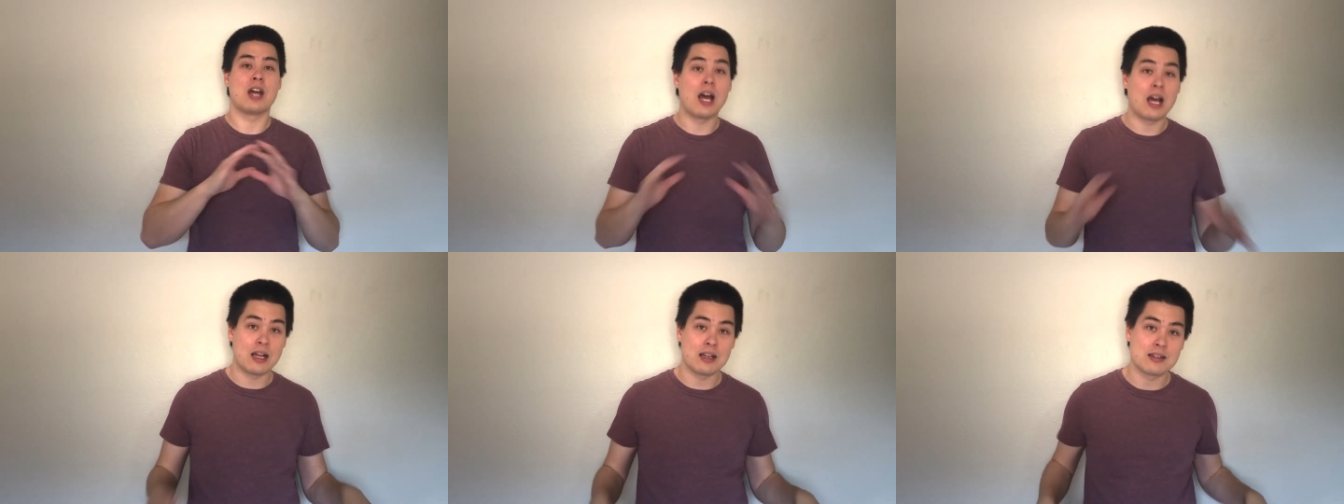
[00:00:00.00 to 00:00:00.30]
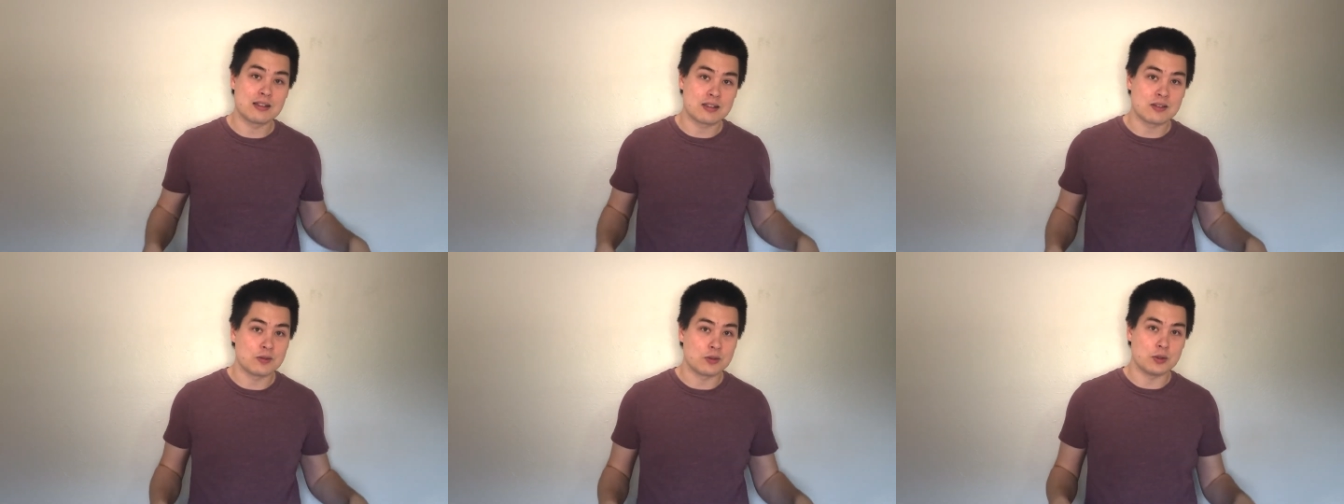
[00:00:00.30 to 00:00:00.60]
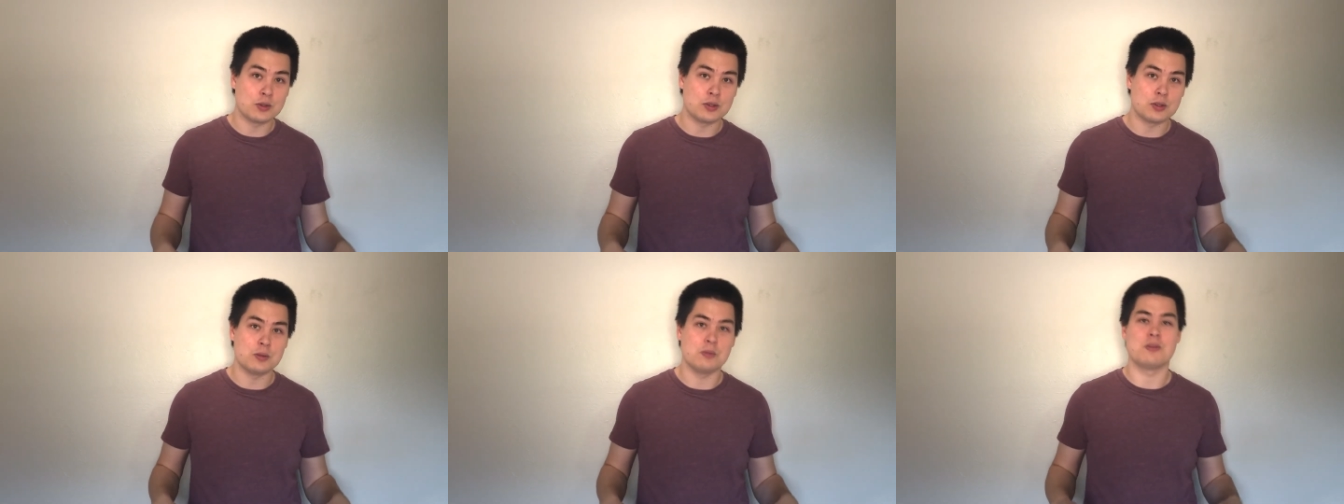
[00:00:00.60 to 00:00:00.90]
tons of
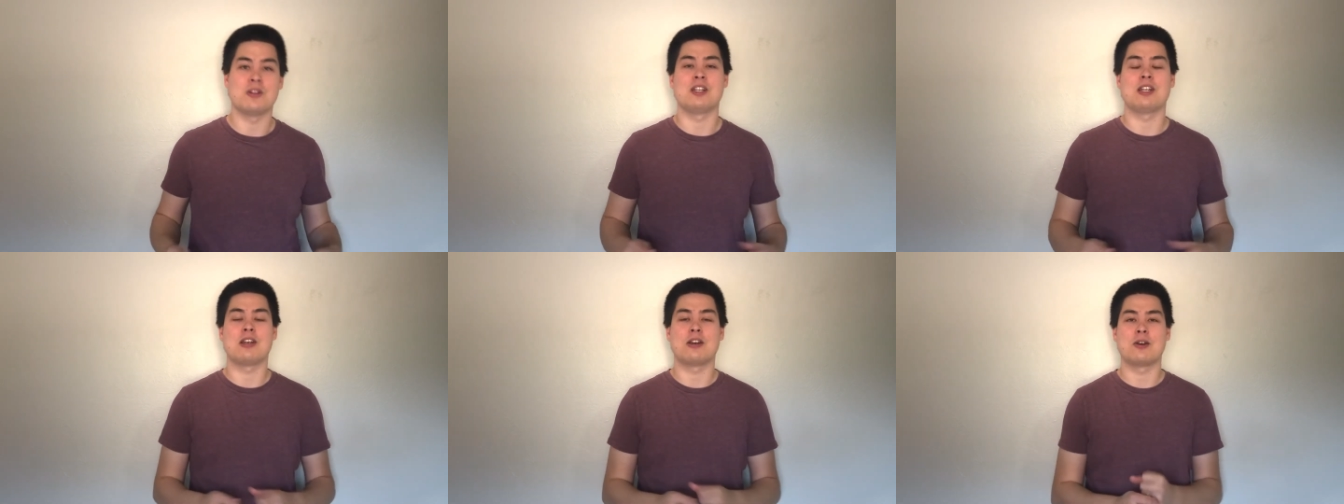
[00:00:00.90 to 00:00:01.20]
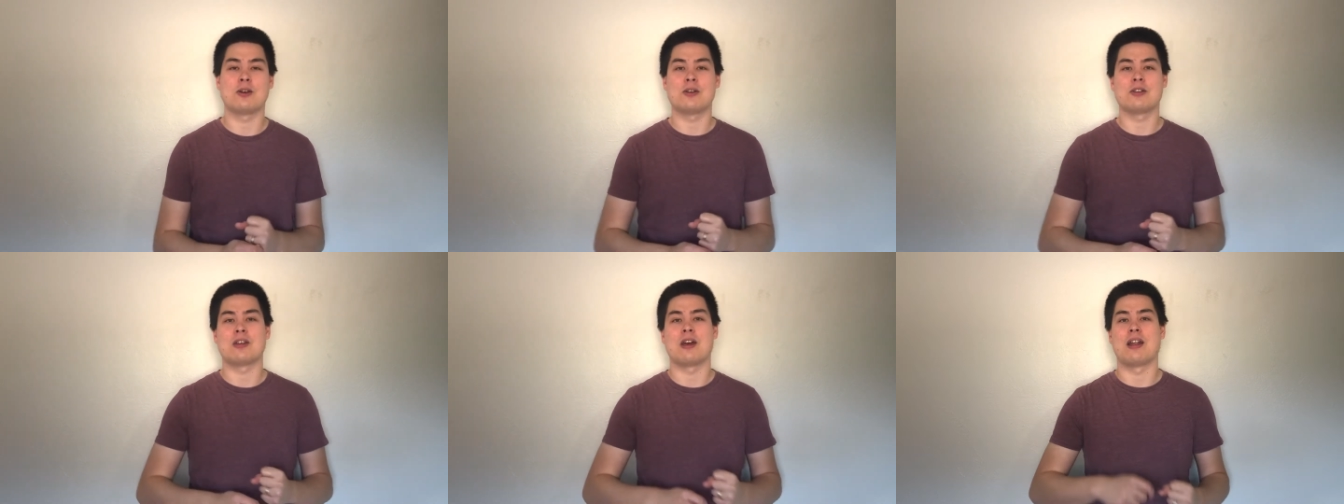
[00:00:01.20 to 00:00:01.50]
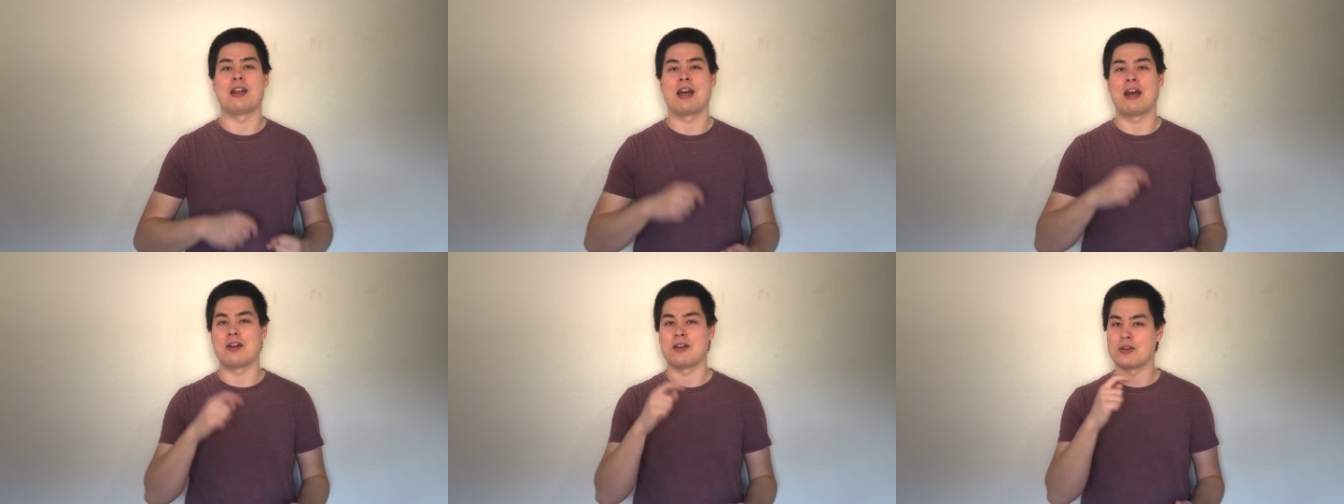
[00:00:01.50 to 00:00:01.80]
YouTube videos
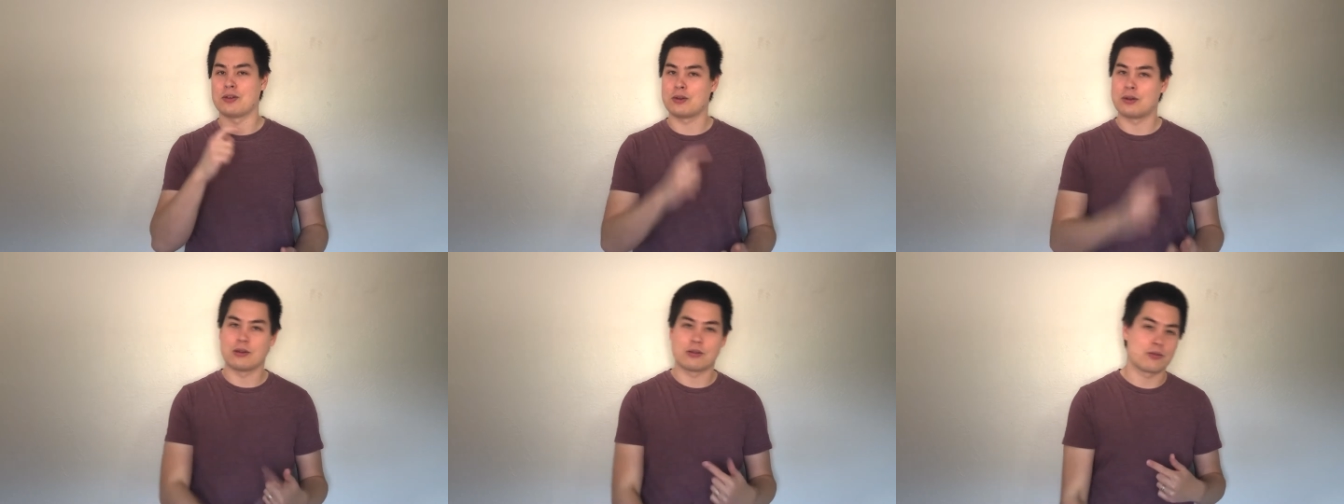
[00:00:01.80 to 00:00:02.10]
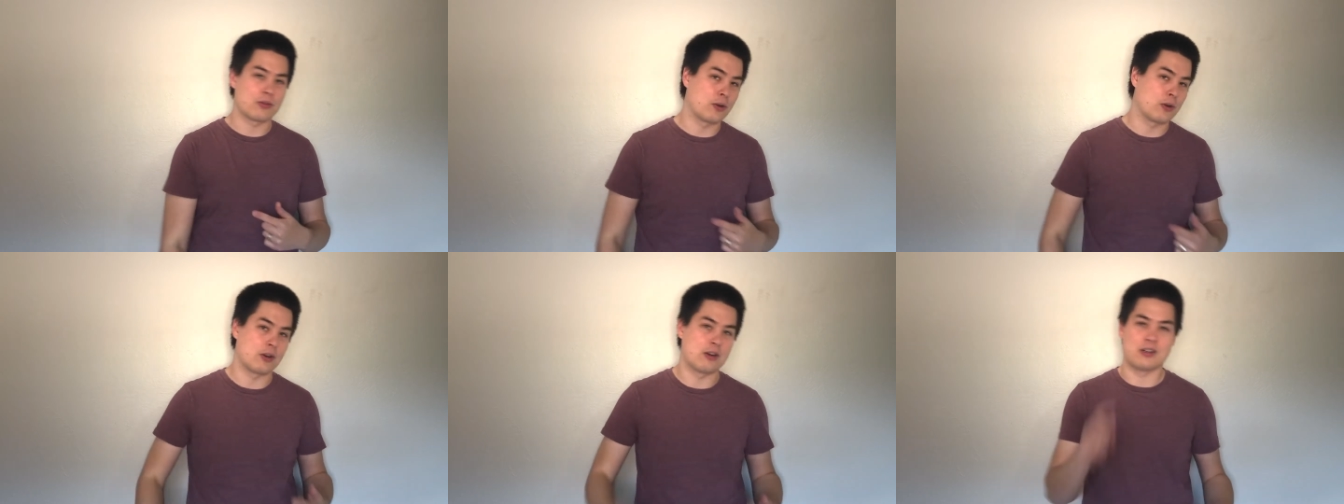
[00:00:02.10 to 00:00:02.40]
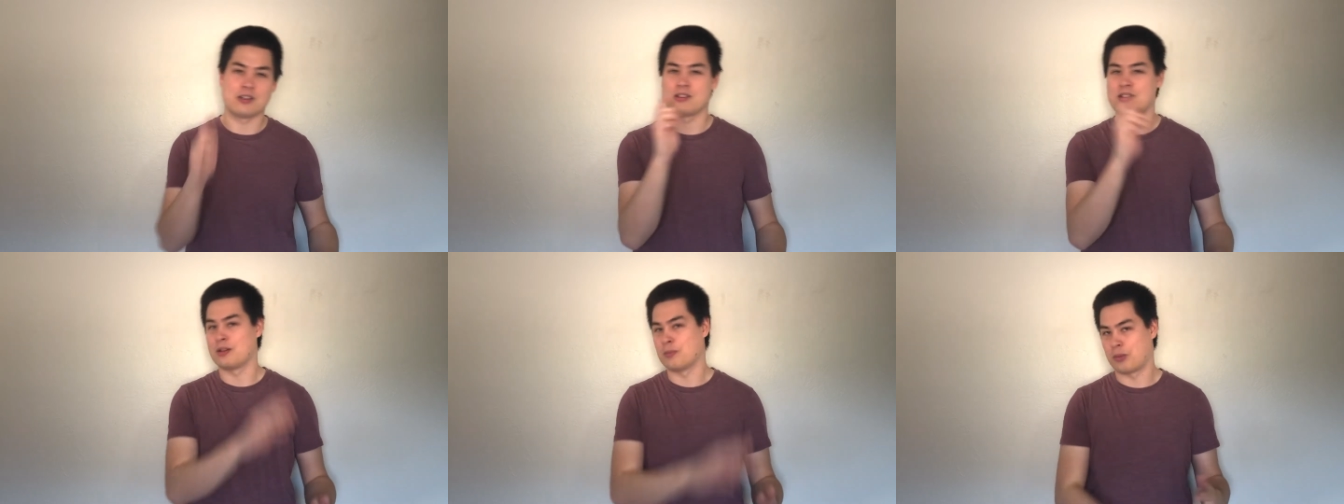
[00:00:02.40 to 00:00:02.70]
on how to do the
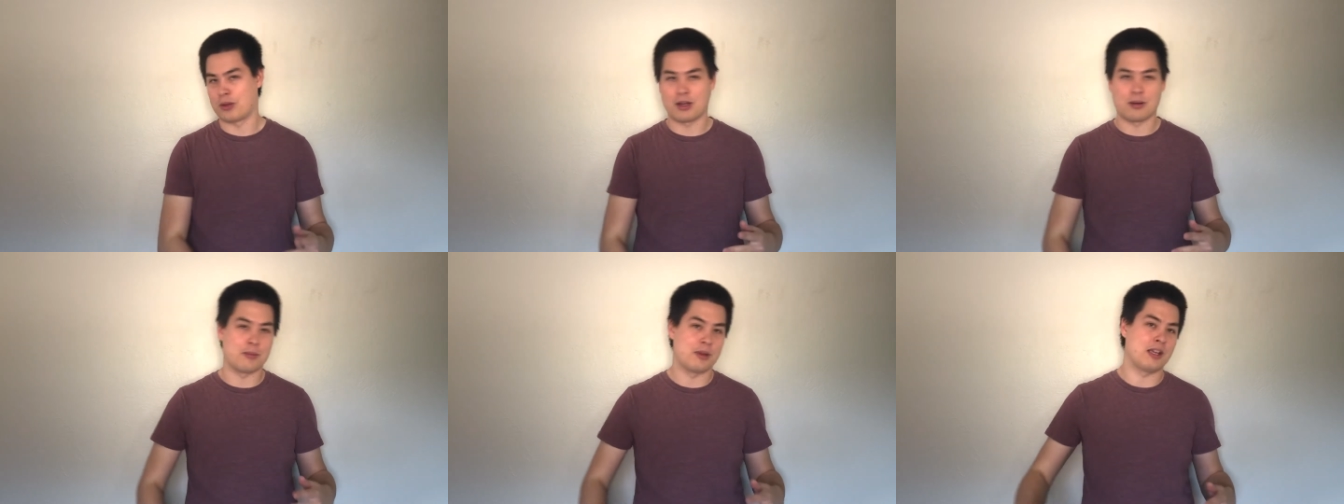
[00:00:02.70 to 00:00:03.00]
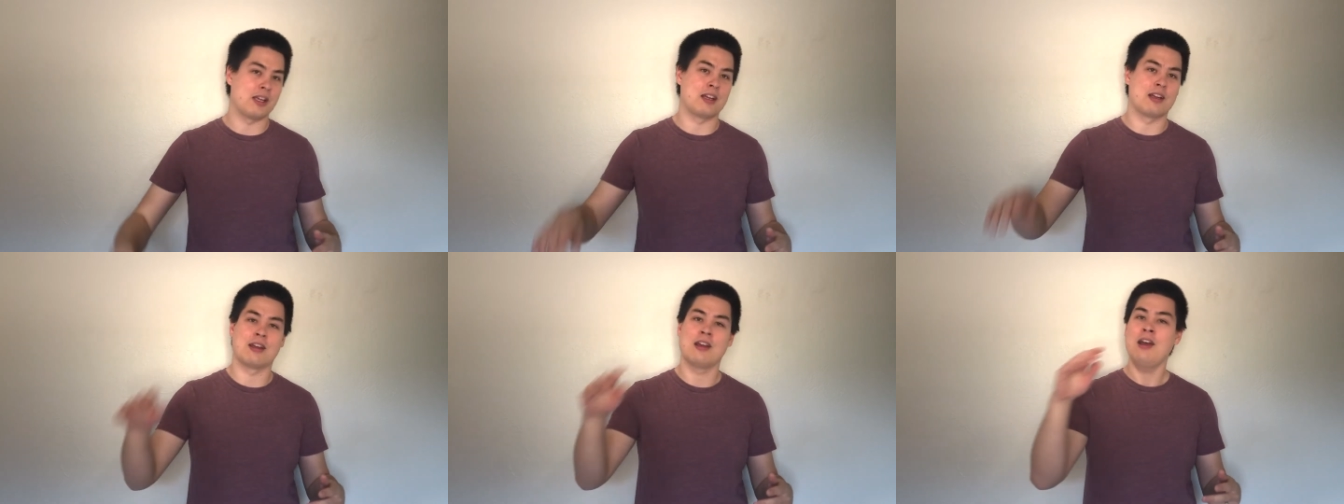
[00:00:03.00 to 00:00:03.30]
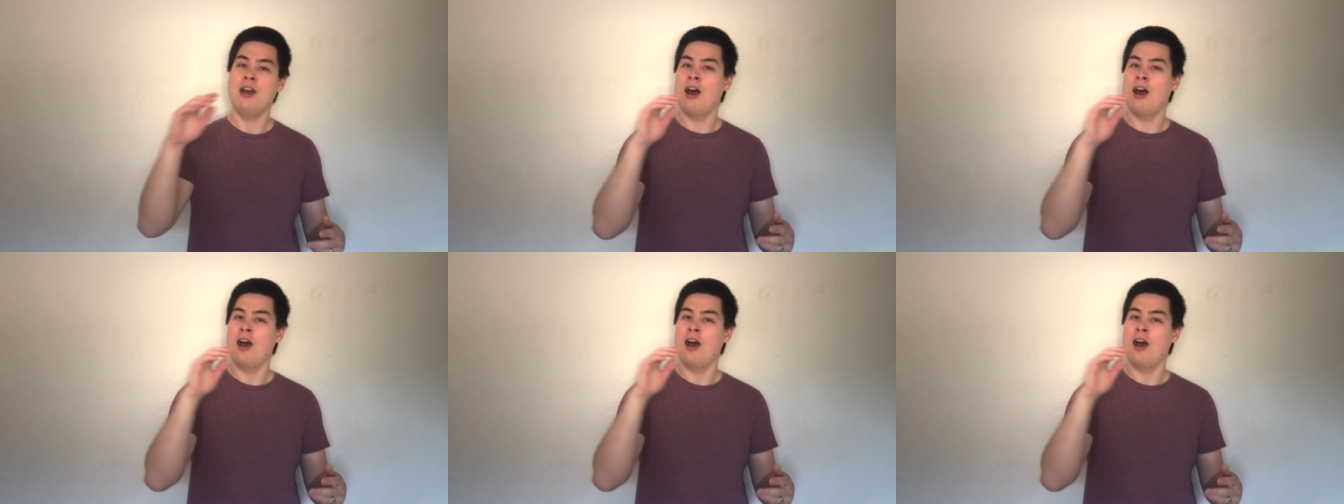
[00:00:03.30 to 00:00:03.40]
floors, the plumbing,